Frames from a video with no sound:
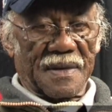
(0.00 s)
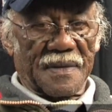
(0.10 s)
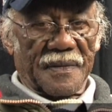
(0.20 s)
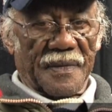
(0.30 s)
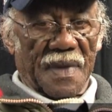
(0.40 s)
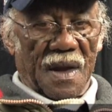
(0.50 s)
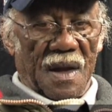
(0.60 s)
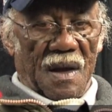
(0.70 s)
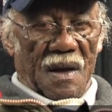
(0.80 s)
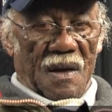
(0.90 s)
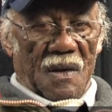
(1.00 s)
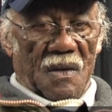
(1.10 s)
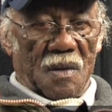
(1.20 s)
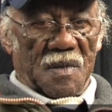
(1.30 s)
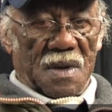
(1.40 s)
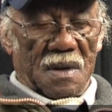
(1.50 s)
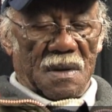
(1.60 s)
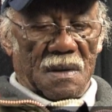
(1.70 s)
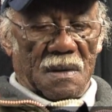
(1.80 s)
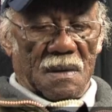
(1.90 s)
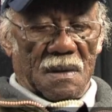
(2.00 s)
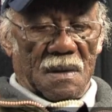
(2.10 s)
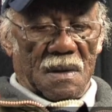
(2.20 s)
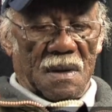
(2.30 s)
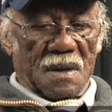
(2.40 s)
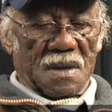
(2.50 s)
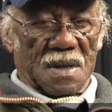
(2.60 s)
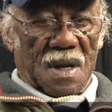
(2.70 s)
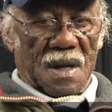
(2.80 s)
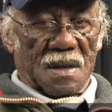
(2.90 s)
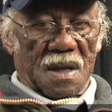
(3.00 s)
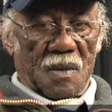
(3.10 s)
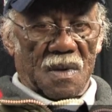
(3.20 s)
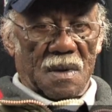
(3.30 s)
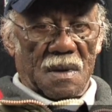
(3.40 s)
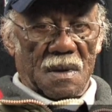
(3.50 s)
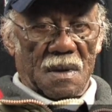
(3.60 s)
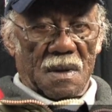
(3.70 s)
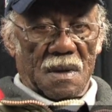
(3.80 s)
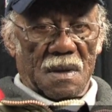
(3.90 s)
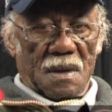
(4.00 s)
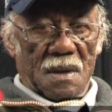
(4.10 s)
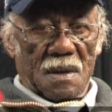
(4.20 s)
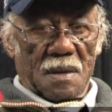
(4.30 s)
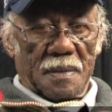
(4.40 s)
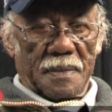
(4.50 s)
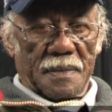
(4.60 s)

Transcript: And all of my uncles and aunts, they were in